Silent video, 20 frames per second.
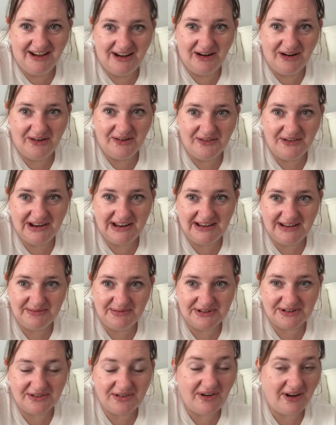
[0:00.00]
Already was
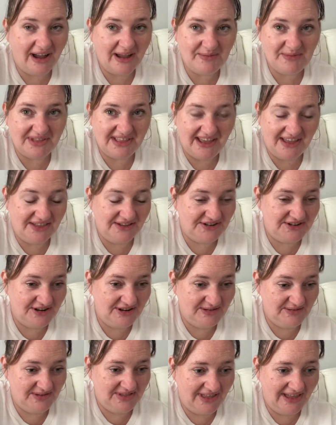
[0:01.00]
crying with the other
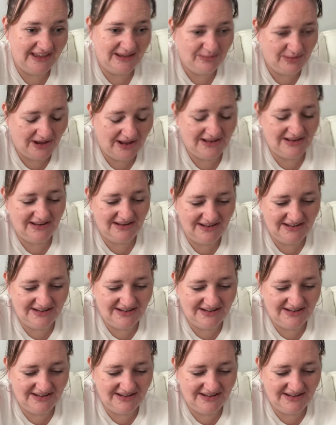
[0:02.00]
2 when they went.